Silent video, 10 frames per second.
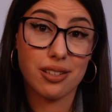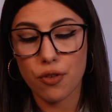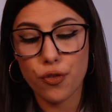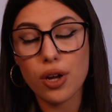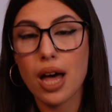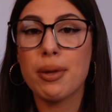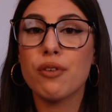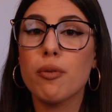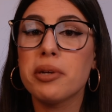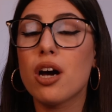If you're coming
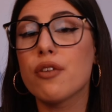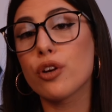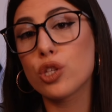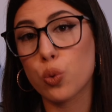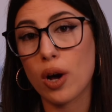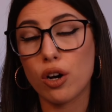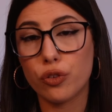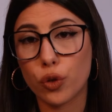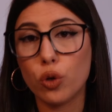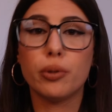from an iPhone
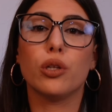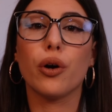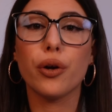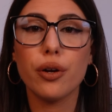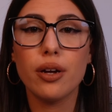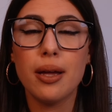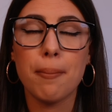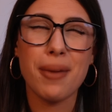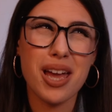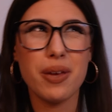12 or below,
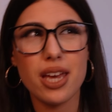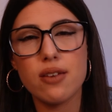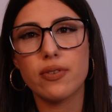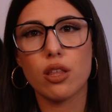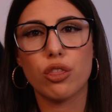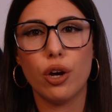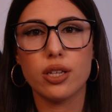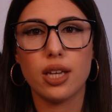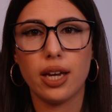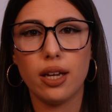maybe even a
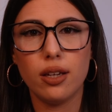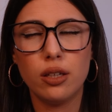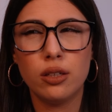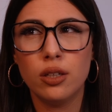13,